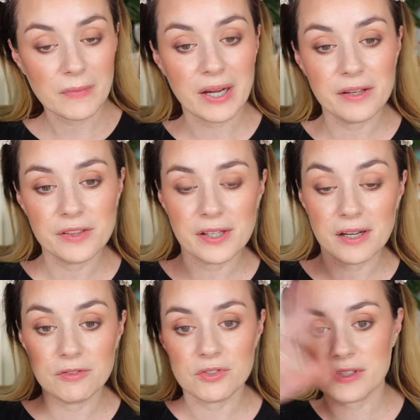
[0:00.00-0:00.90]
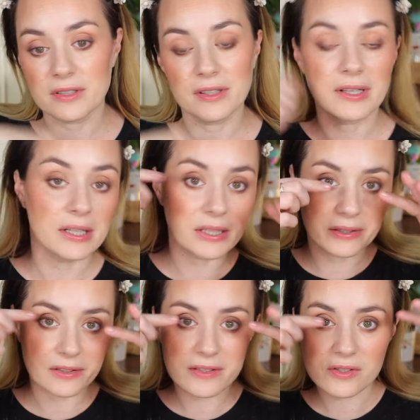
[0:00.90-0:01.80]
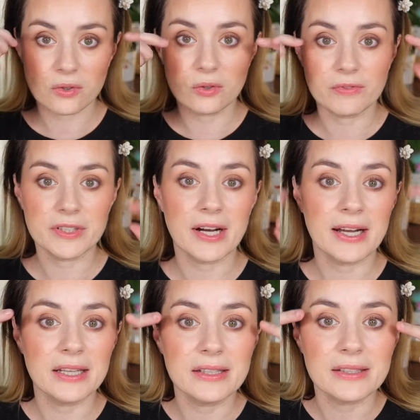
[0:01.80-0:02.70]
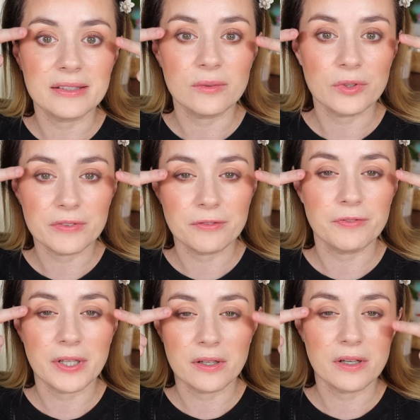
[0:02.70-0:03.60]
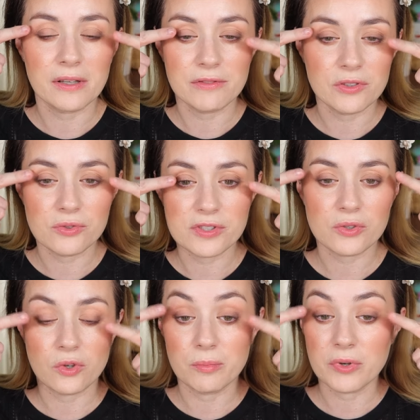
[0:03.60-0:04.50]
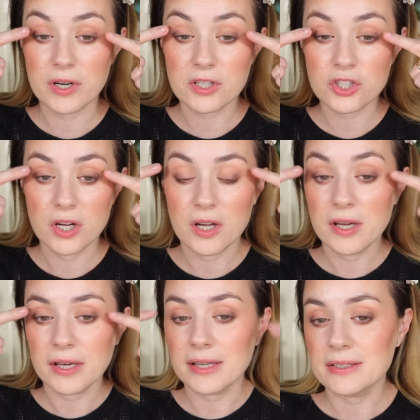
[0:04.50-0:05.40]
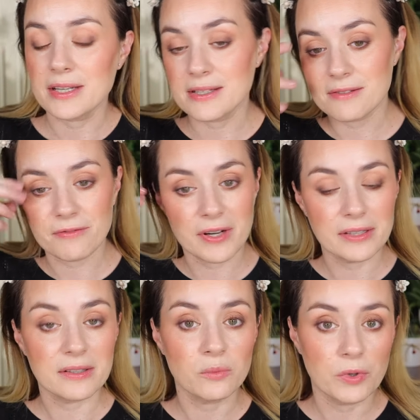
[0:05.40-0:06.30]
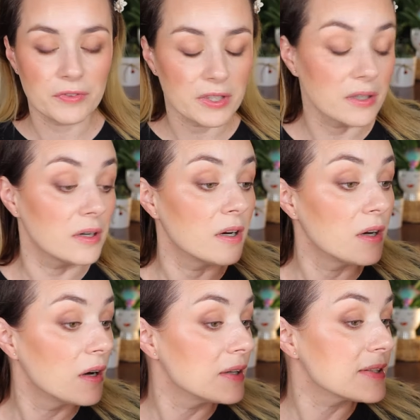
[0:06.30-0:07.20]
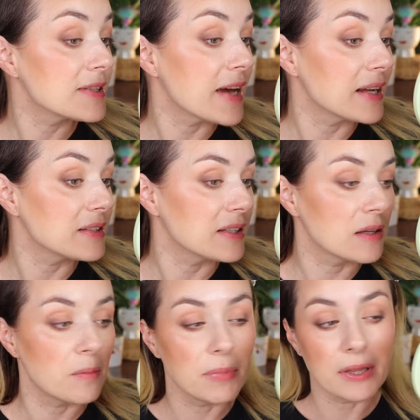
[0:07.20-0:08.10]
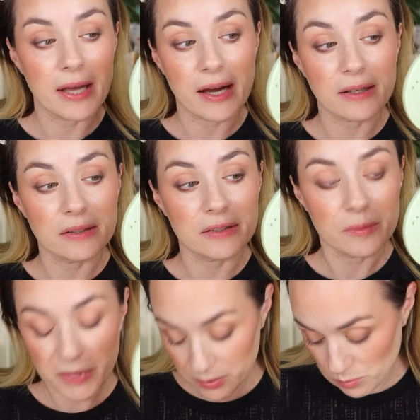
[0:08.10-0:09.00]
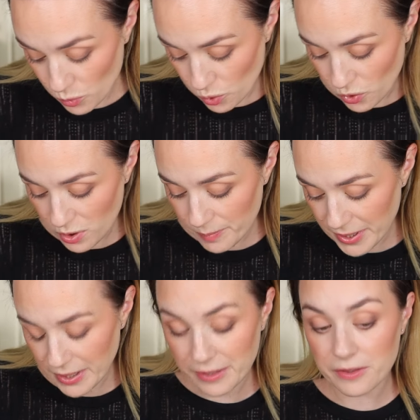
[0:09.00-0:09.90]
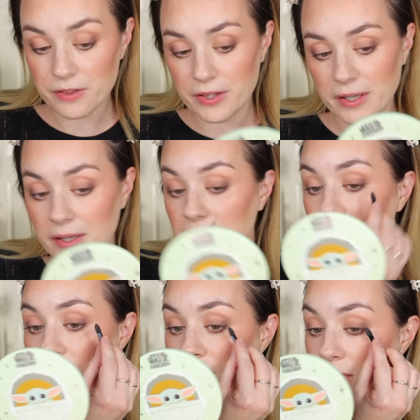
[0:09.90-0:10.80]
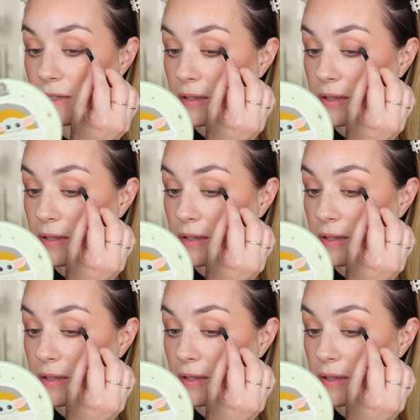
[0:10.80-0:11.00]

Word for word: i think i've used the glitters all over the eyelid and then with the finger i've used or brush intensified with the satin black a little bit more but i think it looks